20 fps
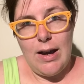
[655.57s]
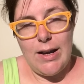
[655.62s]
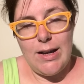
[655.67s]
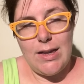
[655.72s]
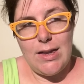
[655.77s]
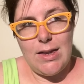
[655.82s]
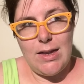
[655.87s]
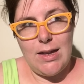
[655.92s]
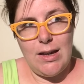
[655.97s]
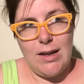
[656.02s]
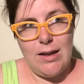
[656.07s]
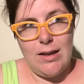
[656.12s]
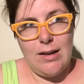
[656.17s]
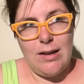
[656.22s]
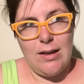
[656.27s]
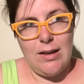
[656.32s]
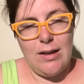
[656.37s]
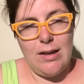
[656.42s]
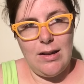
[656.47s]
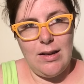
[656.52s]
I think
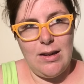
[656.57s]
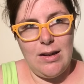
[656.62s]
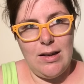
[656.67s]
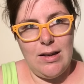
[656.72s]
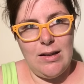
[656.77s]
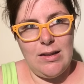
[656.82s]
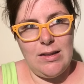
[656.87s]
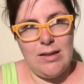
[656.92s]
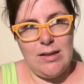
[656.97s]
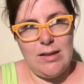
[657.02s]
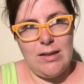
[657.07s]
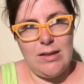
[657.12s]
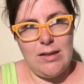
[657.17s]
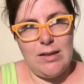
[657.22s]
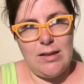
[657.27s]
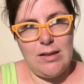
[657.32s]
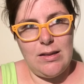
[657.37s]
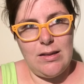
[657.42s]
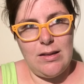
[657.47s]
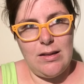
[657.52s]

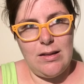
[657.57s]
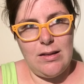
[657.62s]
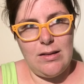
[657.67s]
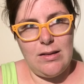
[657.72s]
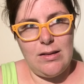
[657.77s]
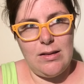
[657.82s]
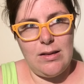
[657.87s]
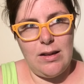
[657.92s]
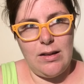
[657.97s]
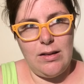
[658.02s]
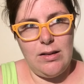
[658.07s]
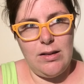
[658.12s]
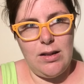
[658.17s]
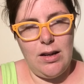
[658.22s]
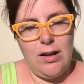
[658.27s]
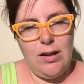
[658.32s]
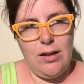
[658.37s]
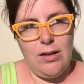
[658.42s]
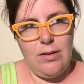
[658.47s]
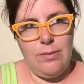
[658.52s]
is
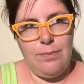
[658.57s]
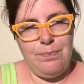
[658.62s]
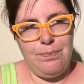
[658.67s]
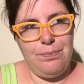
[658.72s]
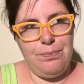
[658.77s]
such a,